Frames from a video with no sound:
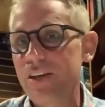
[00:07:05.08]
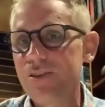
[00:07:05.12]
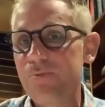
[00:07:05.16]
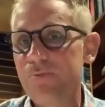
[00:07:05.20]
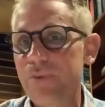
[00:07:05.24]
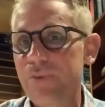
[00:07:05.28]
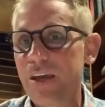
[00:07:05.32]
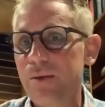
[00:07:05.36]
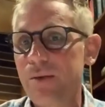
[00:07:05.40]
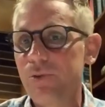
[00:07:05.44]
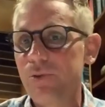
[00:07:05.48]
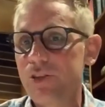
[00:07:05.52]
to
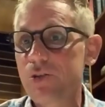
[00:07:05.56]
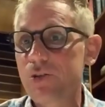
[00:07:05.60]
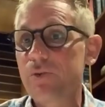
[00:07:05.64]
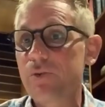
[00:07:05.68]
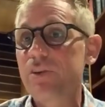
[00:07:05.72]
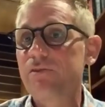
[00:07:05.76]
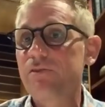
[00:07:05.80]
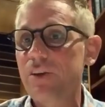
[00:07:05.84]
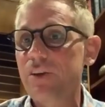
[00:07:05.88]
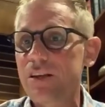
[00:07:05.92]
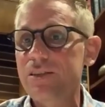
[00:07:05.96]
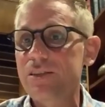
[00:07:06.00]
be able to
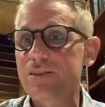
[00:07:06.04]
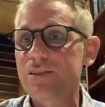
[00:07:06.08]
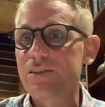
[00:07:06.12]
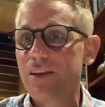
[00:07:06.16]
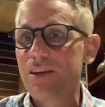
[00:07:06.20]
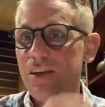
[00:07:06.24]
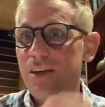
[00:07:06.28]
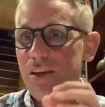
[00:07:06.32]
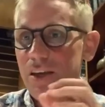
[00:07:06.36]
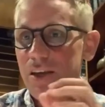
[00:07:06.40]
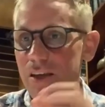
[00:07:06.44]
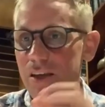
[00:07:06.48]
invest
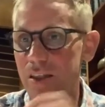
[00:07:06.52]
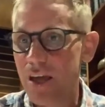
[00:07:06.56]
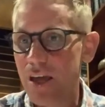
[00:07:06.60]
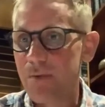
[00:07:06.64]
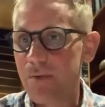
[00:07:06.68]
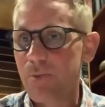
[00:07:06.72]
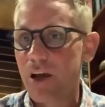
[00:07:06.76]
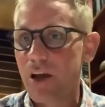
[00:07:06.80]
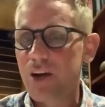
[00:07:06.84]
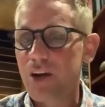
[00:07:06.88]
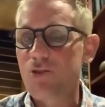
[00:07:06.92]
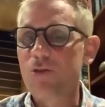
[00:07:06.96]
in their
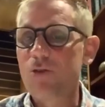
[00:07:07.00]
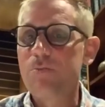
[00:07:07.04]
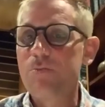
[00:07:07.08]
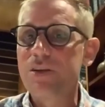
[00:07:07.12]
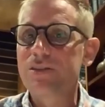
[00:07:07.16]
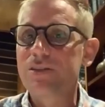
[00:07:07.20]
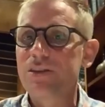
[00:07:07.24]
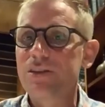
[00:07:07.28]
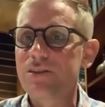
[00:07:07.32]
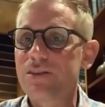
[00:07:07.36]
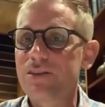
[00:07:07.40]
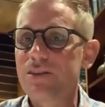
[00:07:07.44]
micro
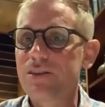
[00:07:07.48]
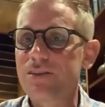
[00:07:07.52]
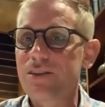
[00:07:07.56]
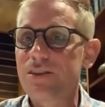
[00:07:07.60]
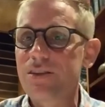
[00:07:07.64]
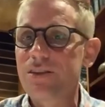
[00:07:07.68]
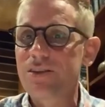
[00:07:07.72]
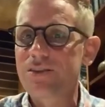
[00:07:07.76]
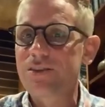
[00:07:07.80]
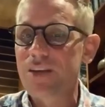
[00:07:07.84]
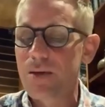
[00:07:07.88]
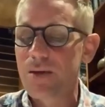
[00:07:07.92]
businesses at
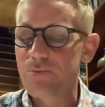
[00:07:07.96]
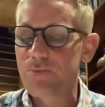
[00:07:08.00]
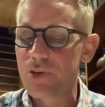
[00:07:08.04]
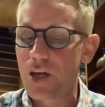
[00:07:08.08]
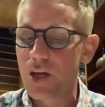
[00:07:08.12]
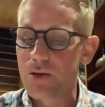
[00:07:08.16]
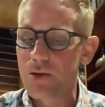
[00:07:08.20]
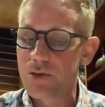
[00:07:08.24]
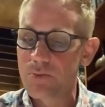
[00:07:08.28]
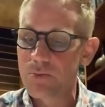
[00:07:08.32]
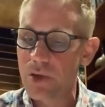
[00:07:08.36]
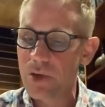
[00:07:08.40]
the same
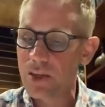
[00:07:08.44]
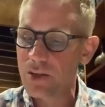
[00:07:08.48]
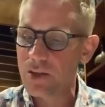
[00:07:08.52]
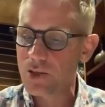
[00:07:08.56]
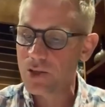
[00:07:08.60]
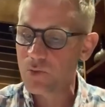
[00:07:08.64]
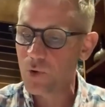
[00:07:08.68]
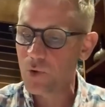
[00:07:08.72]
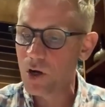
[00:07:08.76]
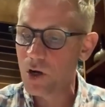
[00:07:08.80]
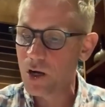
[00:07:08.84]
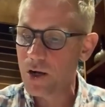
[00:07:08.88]
time to make this
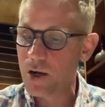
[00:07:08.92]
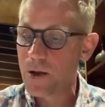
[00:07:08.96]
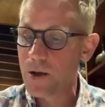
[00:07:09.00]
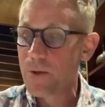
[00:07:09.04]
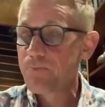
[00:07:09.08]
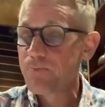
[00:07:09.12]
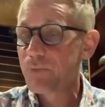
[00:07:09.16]
work.